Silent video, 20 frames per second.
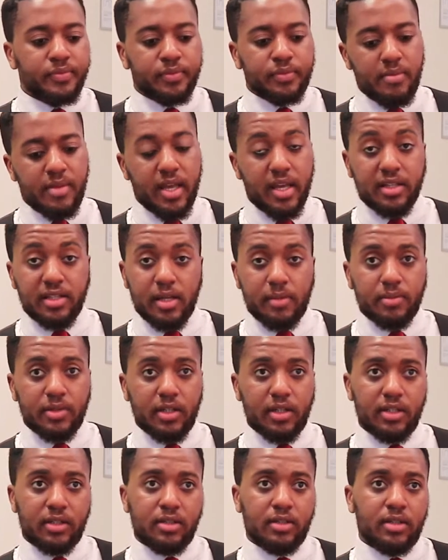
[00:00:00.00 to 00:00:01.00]
They
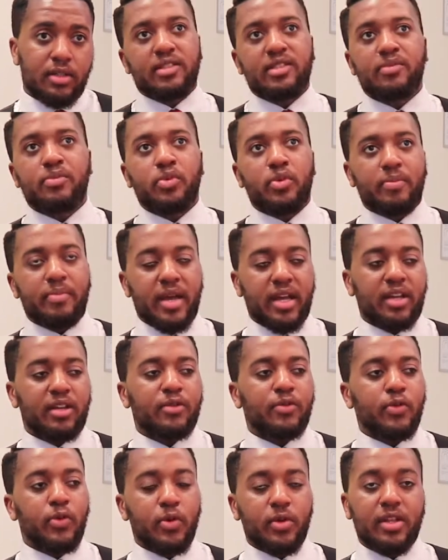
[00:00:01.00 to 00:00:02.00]
accepted it, some more back
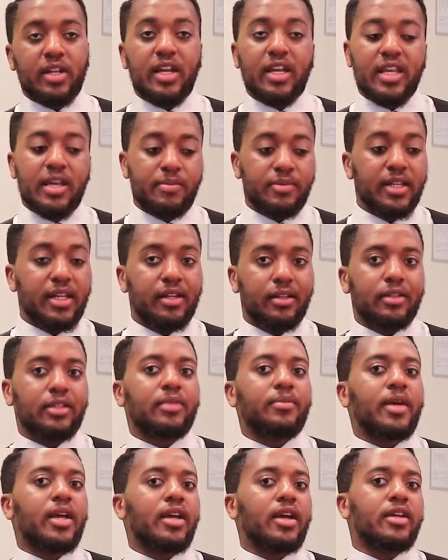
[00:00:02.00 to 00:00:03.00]
and forth, and I keep telling
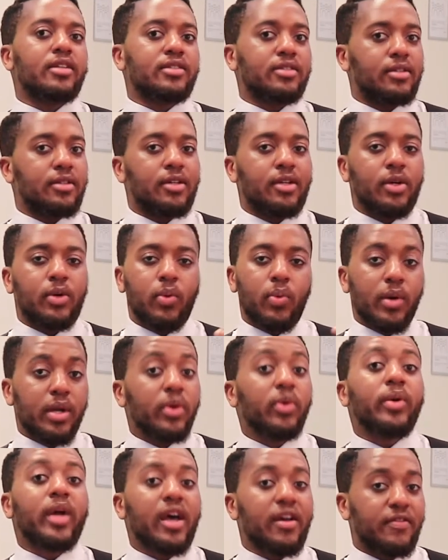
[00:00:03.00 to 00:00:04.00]
them, hey guys, we
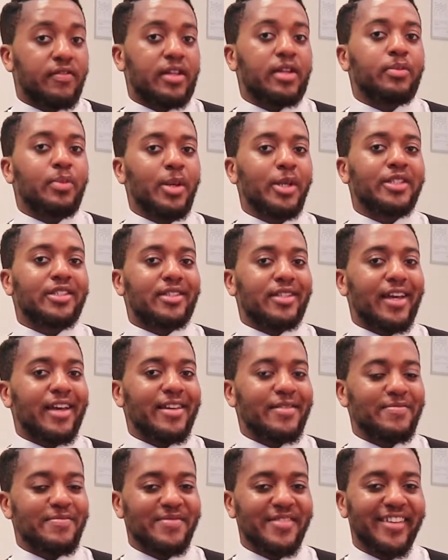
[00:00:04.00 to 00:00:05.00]
don't have that much
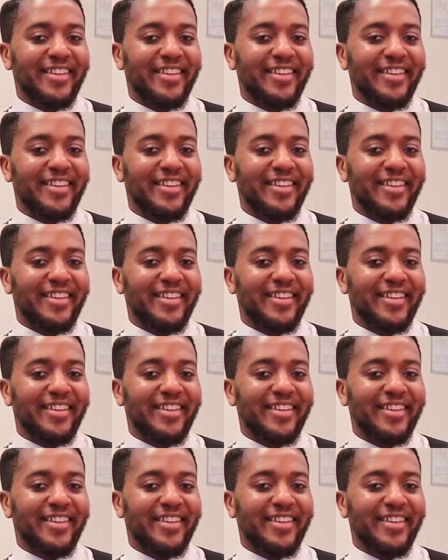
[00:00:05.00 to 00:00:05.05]
time.